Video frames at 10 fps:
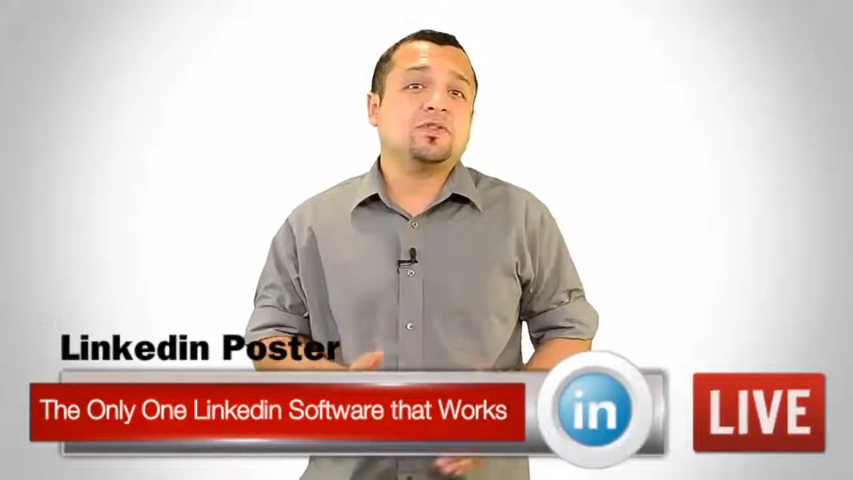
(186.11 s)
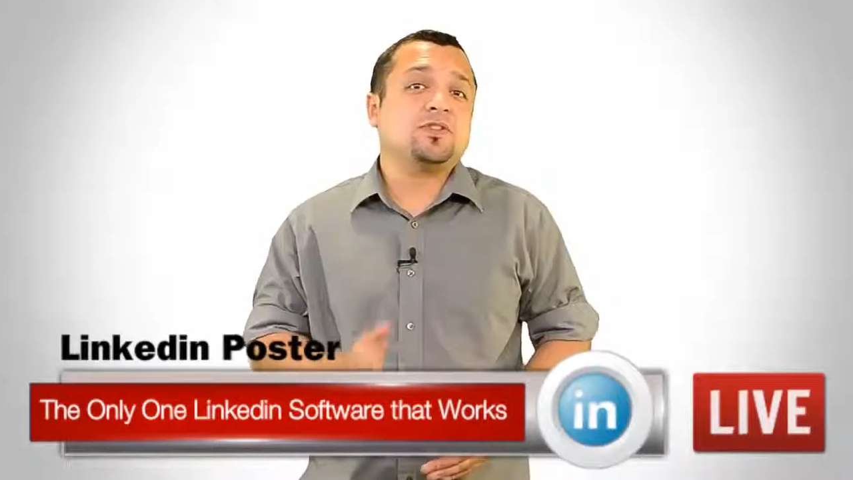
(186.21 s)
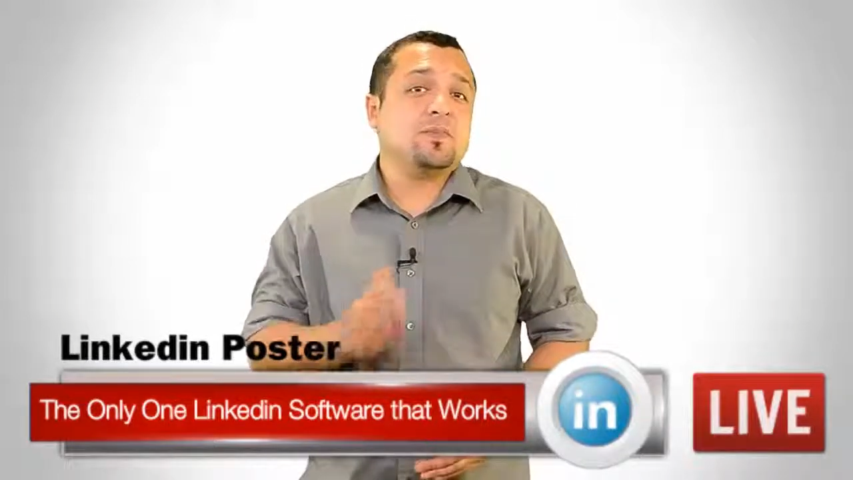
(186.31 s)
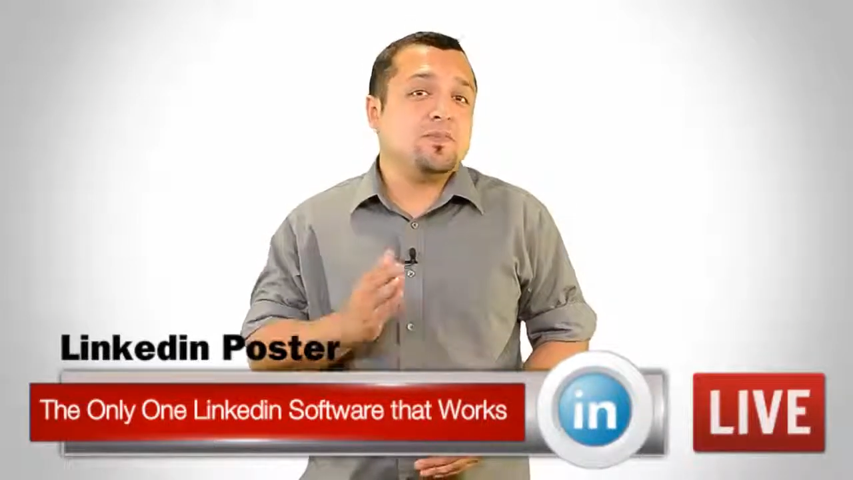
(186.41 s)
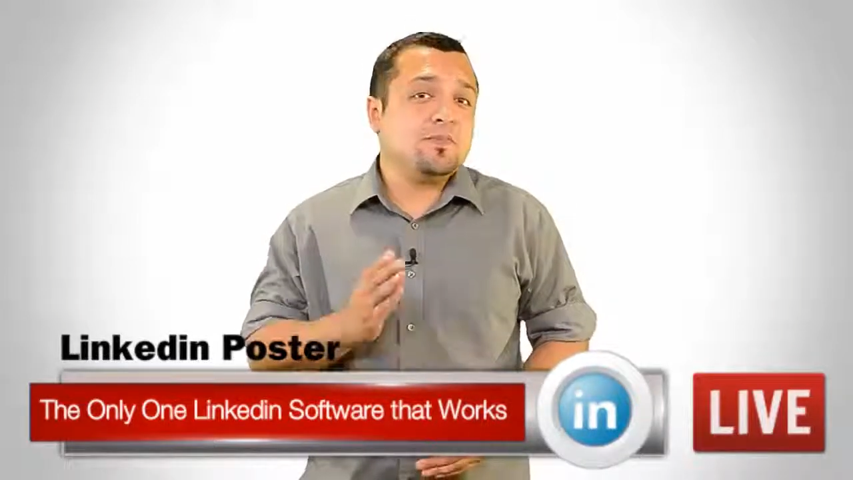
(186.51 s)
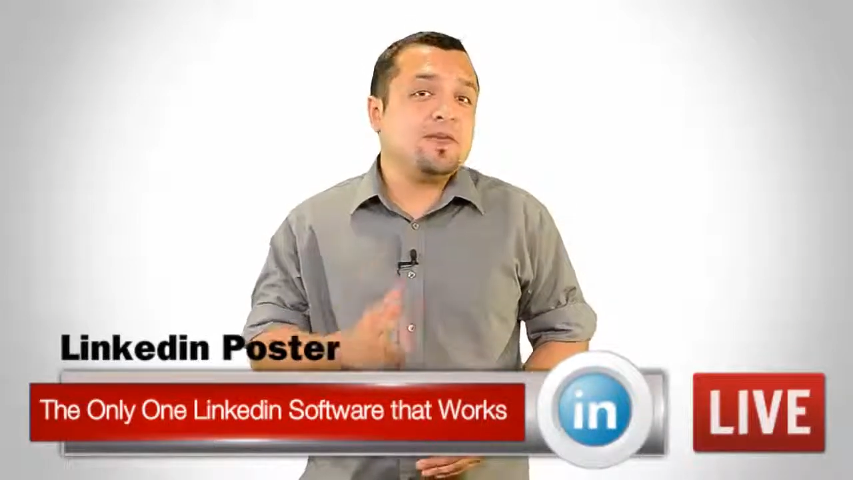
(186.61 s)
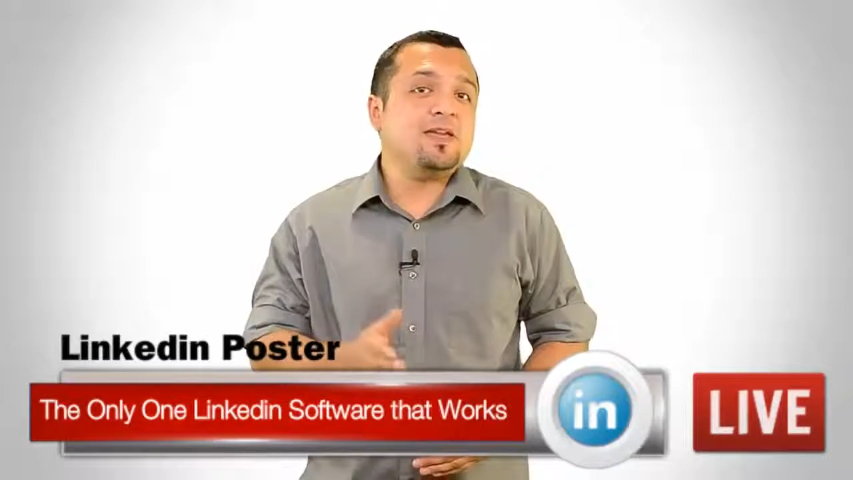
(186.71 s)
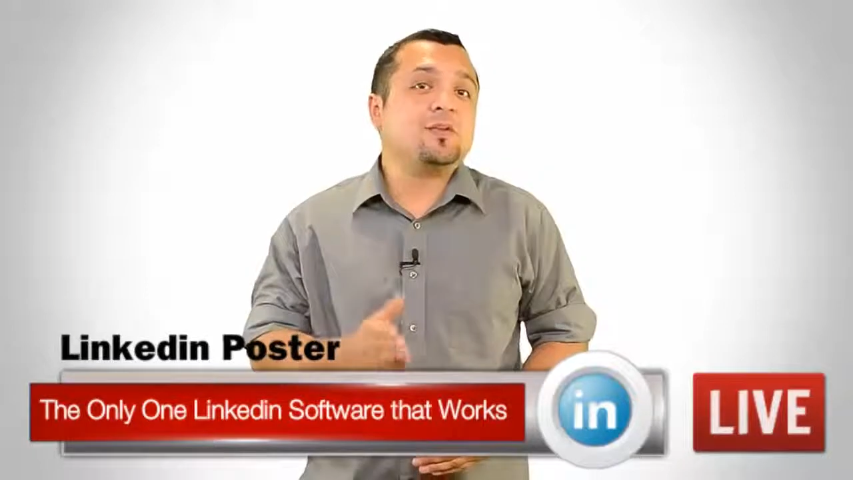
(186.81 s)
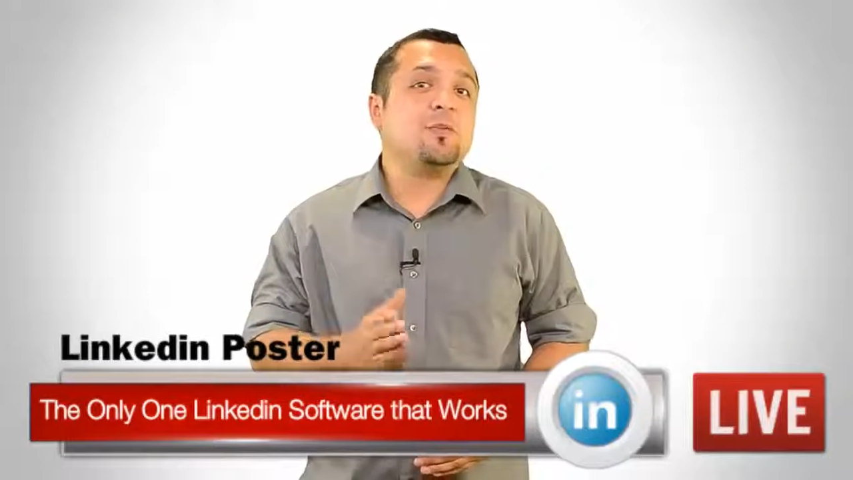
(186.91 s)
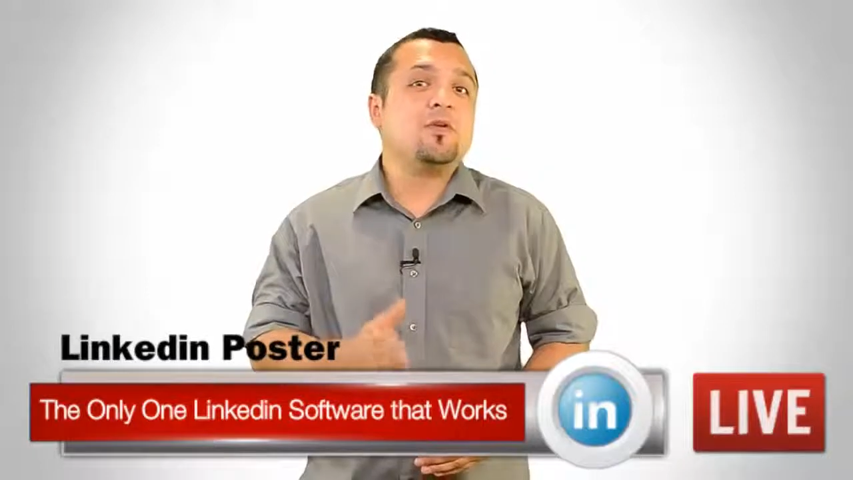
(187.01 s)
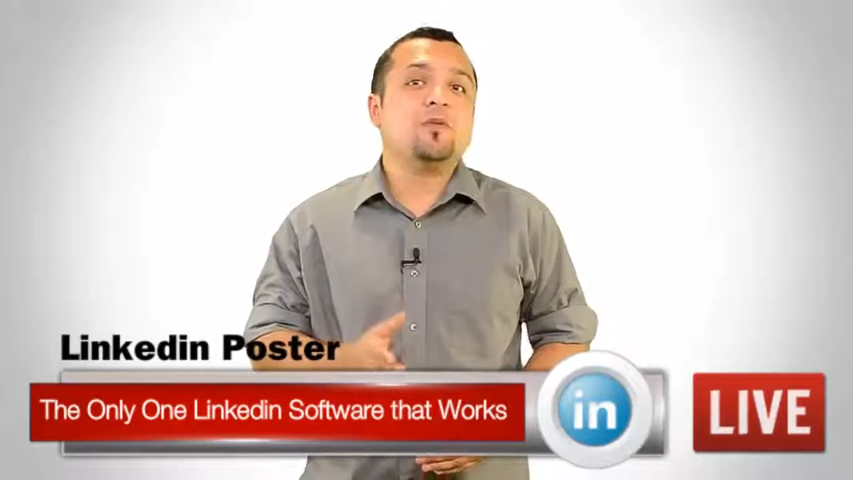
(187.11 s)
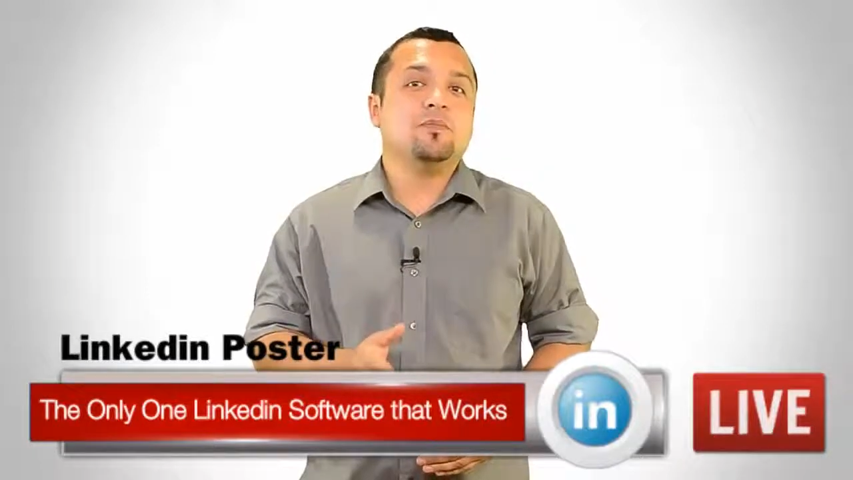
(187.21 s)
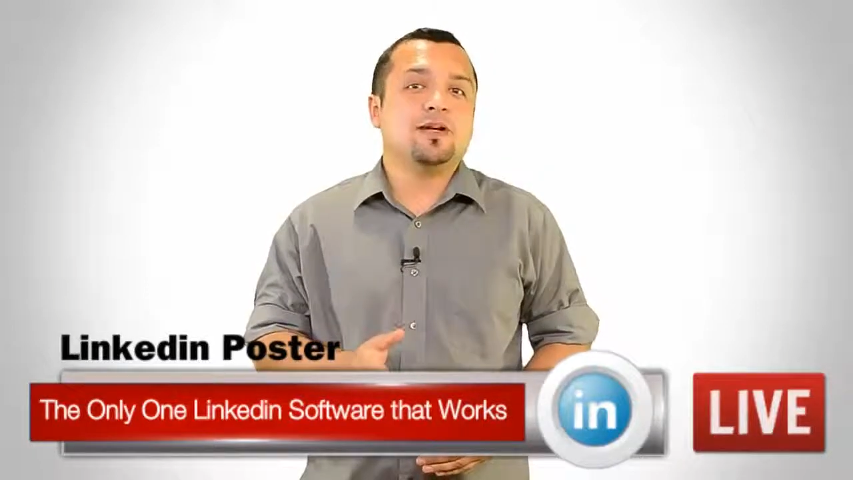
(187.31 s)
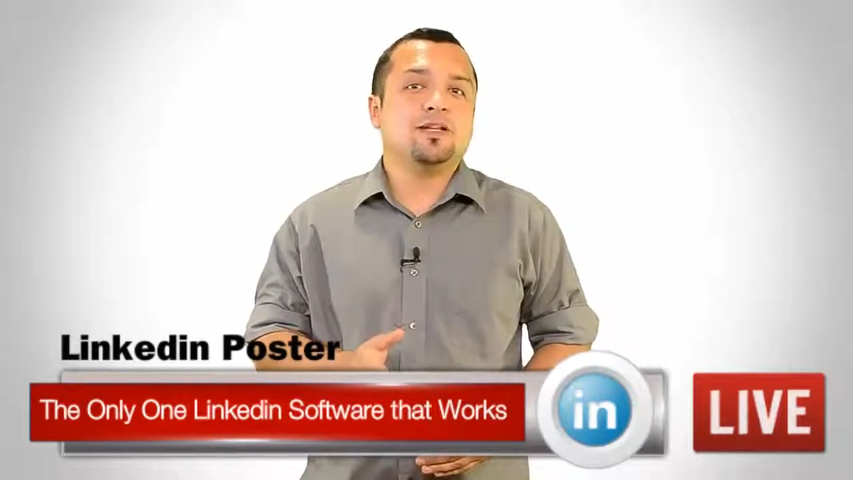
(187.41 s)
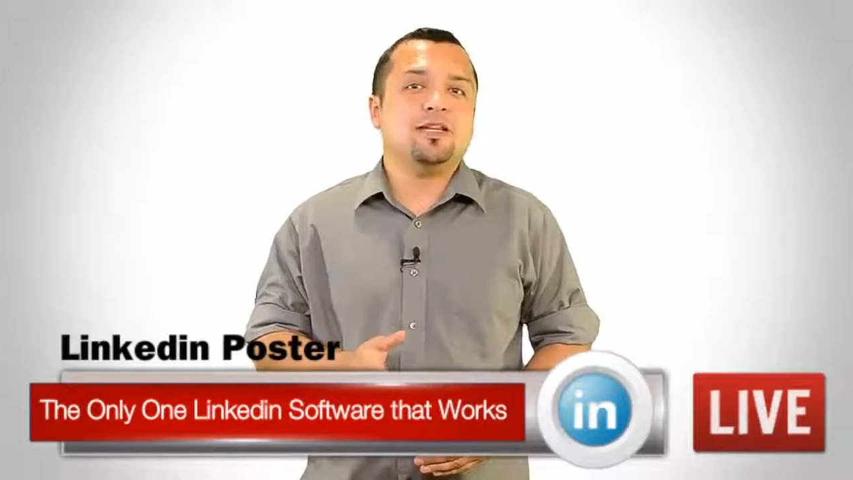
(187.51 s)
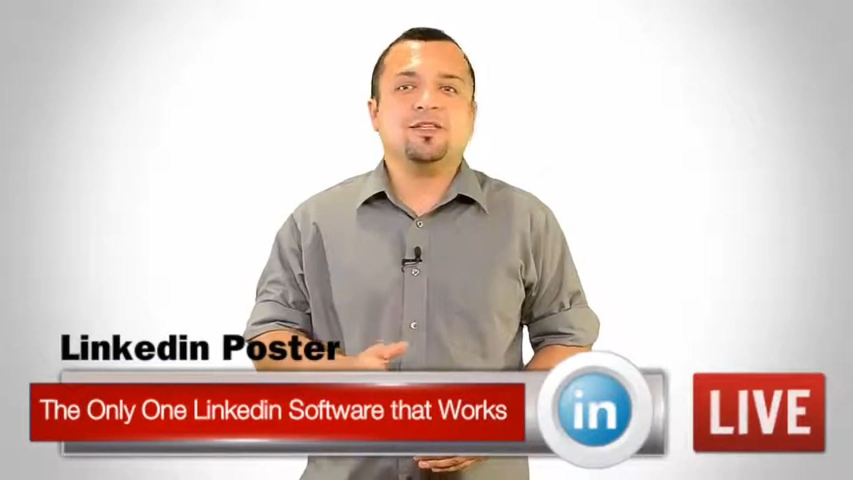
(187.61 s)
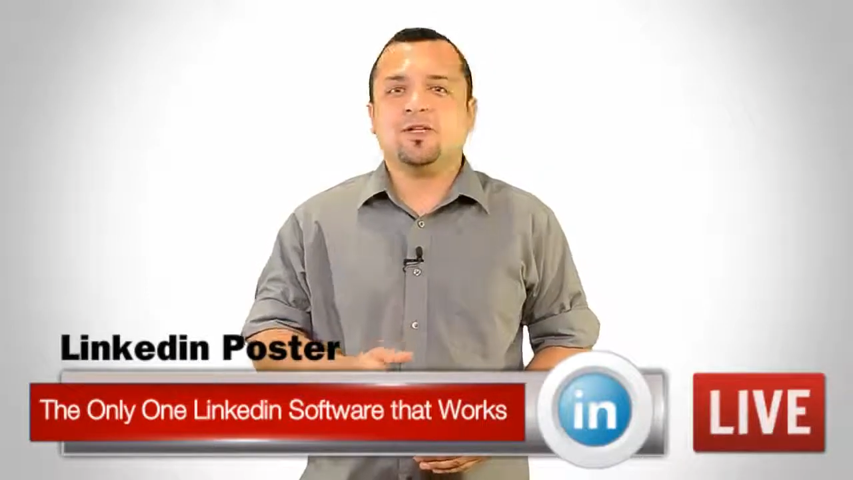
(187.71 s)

to make more money,